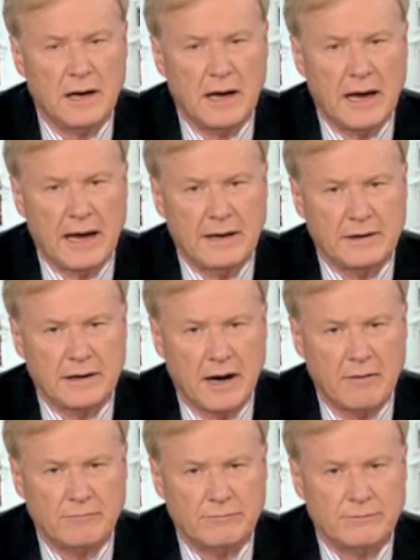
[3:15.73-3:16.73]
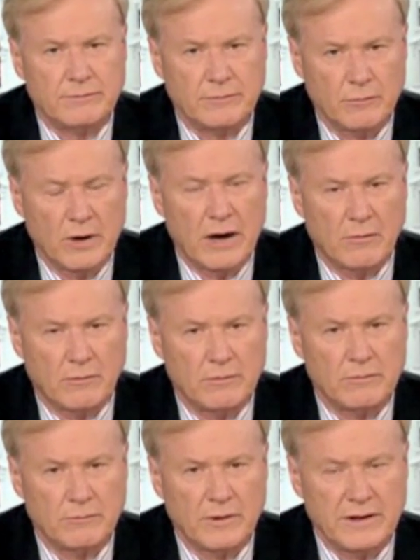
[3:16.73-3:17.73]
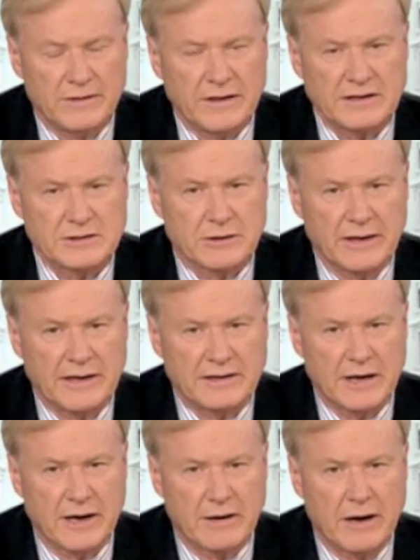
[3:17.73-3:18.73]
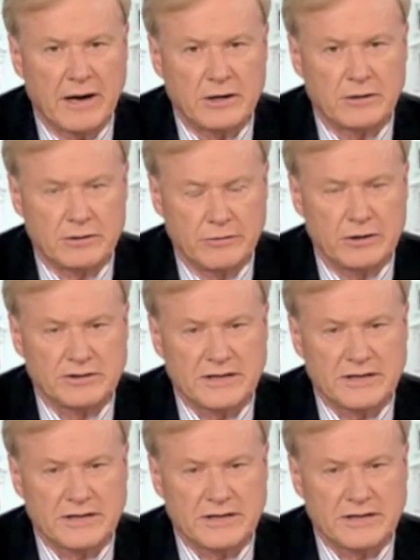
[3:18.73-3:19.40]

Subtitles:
And, well, whether you think this is going to get done or not, to your